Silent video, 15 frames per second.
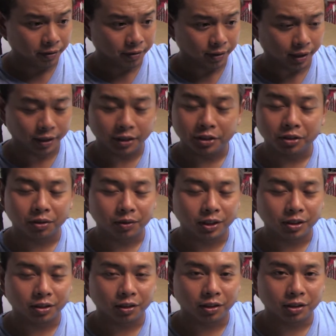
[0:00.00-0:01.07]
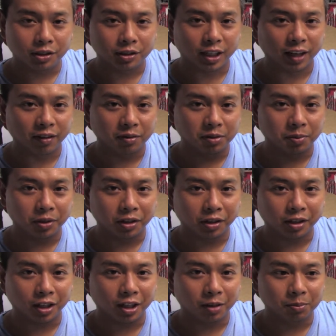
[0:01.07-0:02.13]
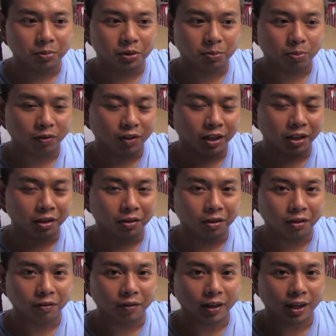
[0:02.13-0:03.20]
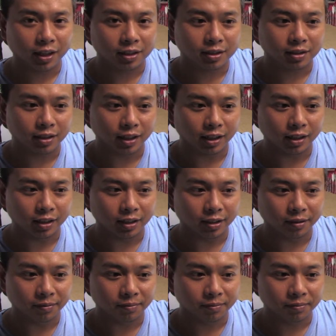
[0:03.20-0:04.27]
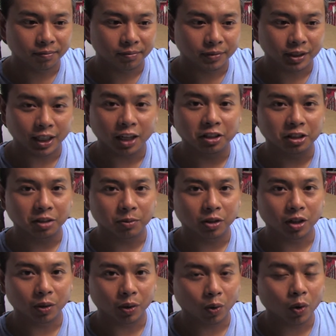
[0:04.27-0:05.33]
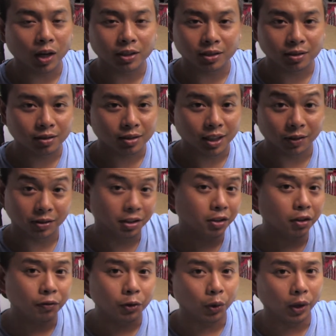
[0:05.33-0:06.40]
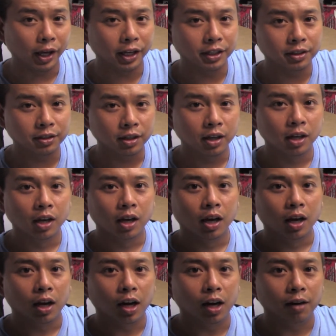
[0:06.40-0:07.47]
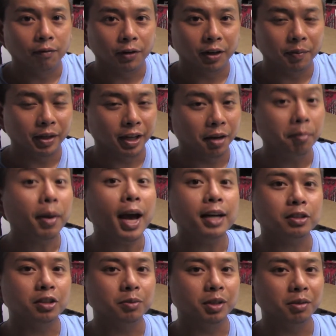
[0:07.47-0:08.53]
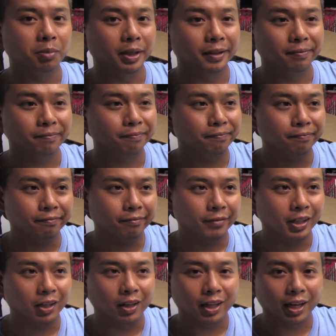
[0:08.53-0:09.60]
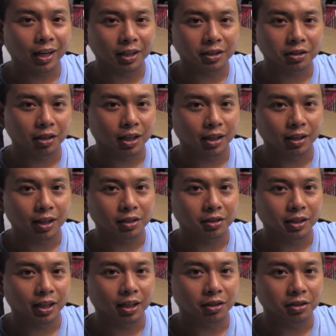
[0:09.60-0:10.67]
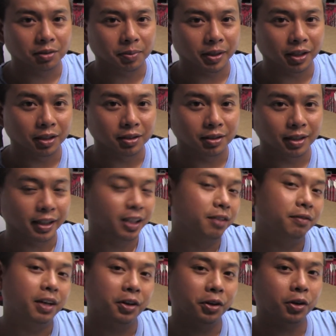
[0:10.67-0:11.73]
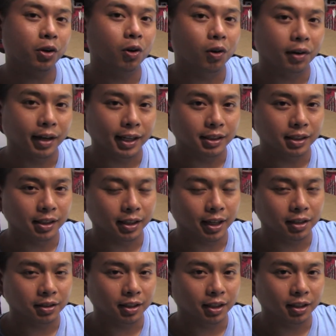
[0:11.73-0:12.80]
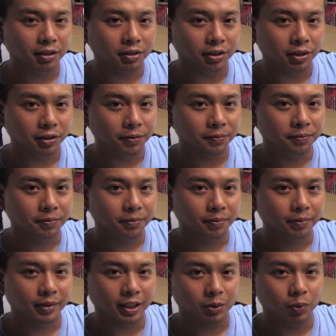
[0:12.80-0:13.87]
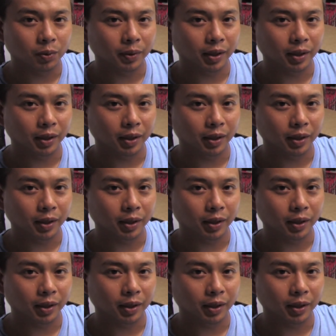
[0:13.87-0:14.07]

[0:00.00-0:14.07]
additional research, gave them some other comps, provided the Carfax, and challenged them on their request. Now it took a few days for them to get back to me, but I got an extra $9,000 because they ended up valuing the car at $18,000. So that's where we